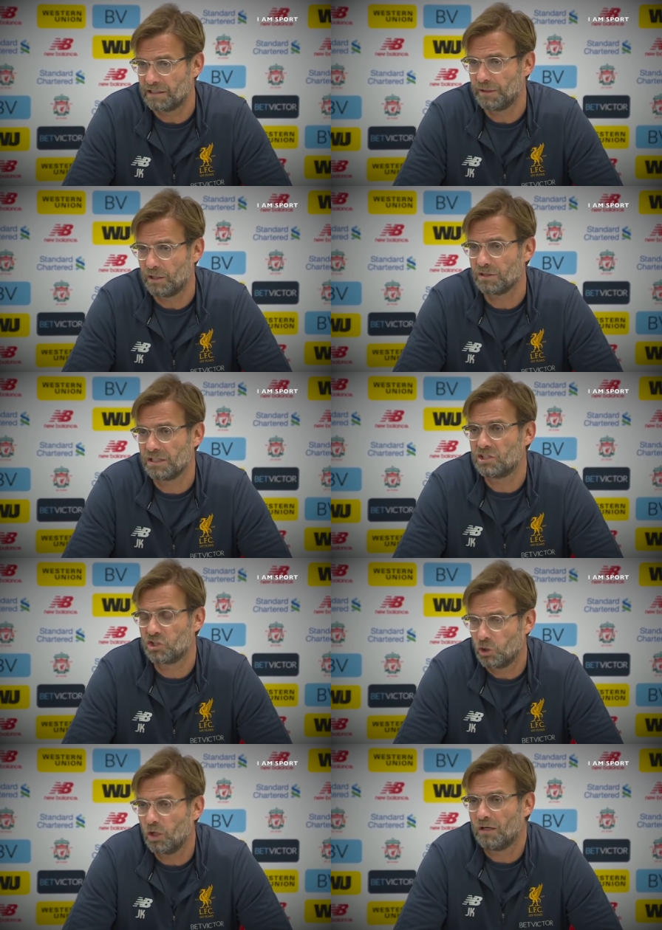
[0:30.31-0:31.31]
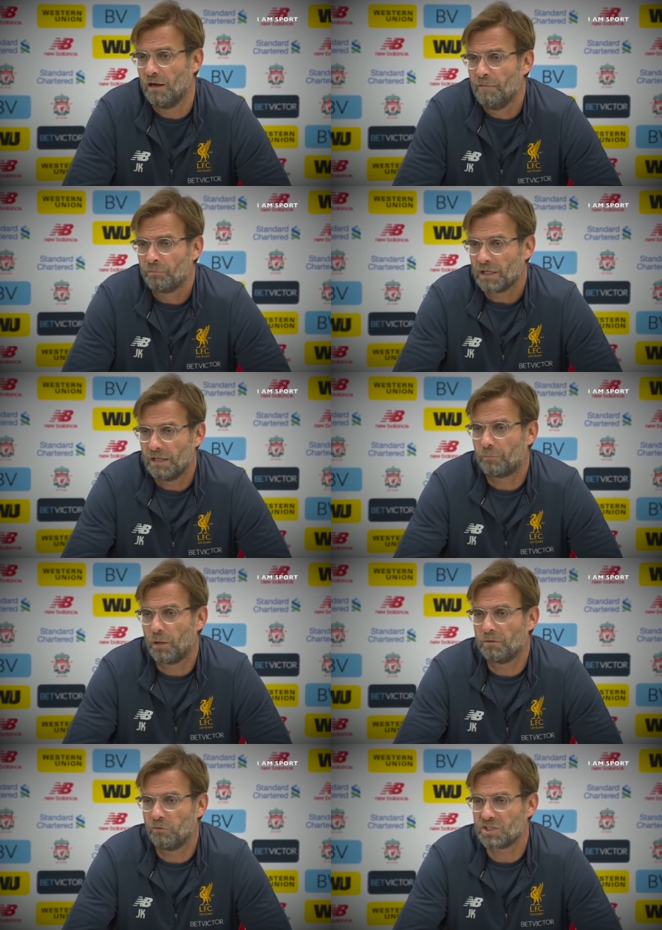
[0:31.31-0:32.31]
It's because it's not, the
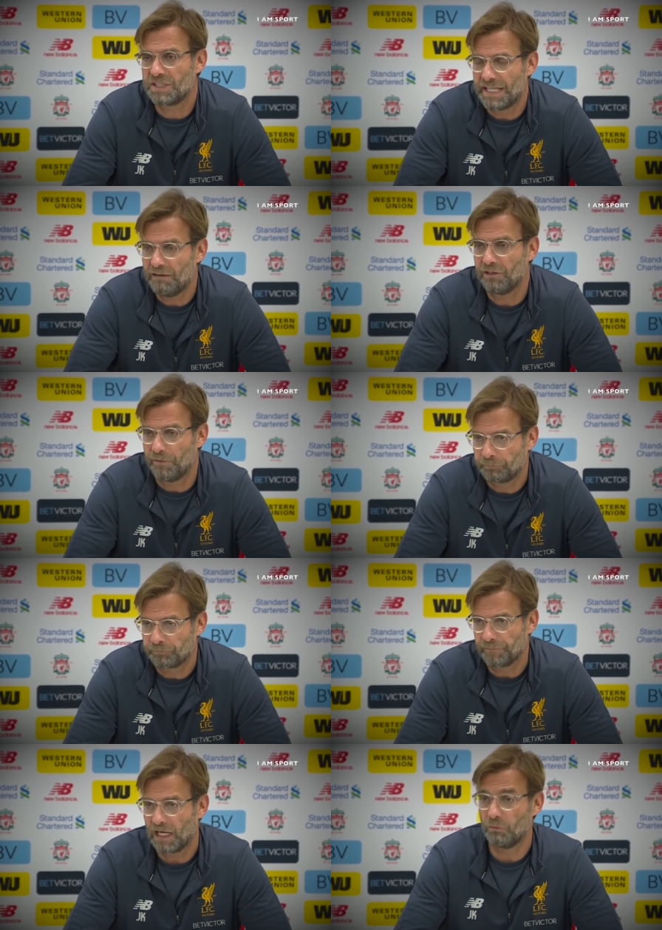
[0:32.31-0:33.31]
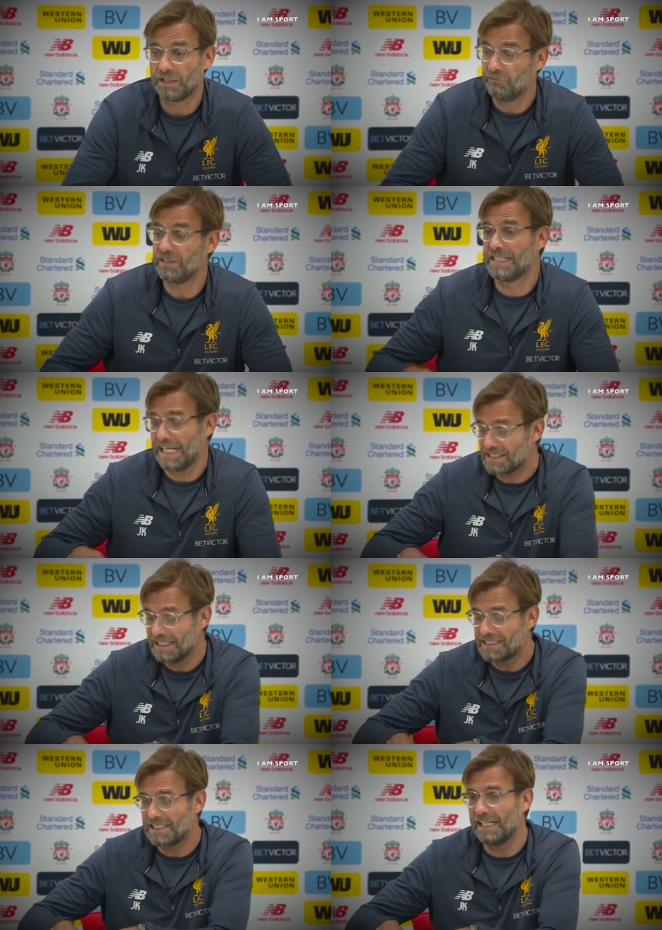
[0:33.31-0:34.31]
problem was never our defense.
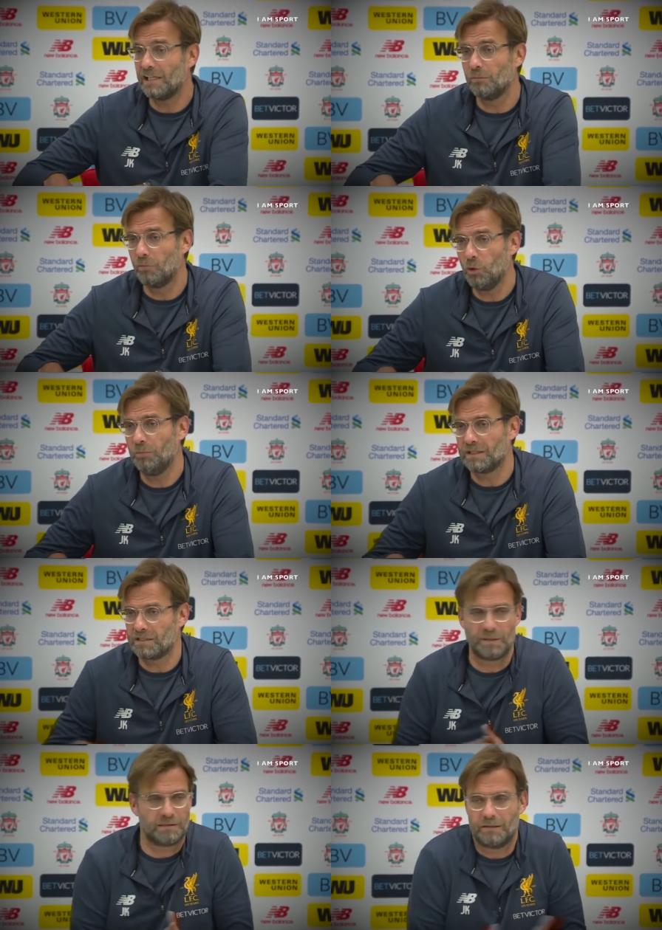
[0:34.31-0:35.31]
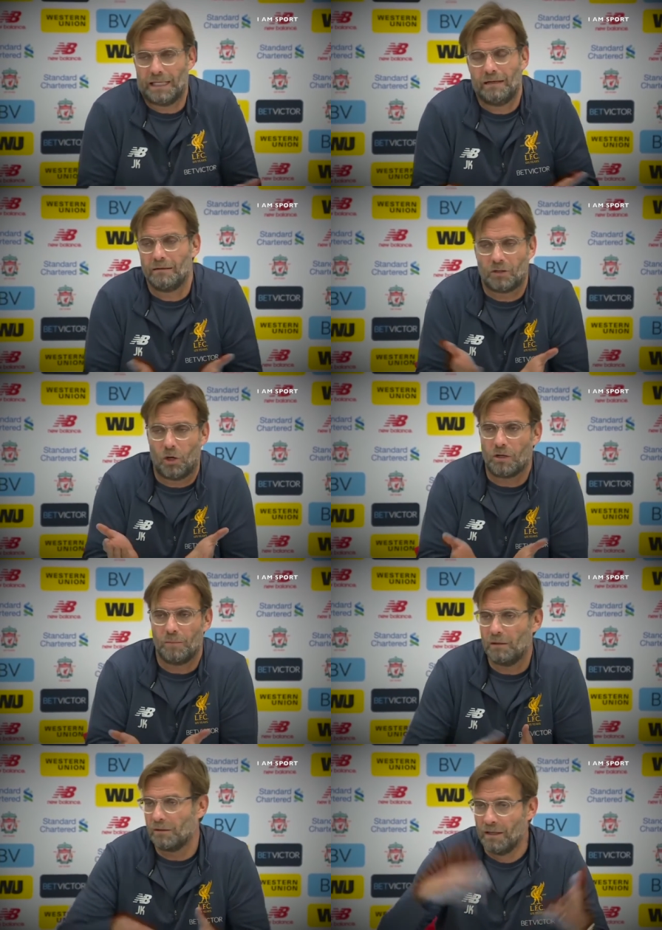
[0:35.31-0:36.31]
Yes, in single moments, but you cannot
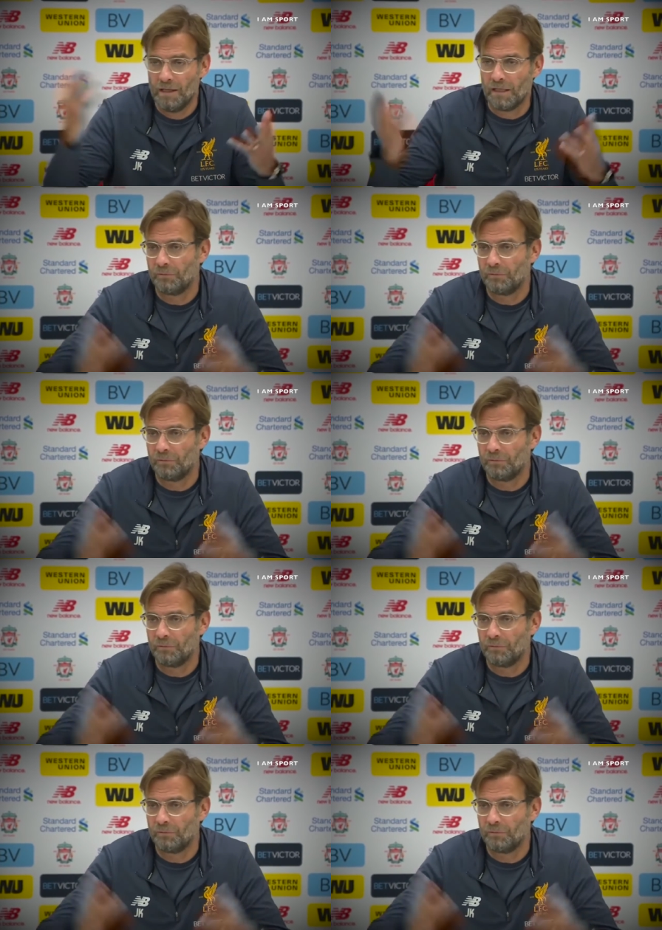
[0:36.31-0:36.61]
talk about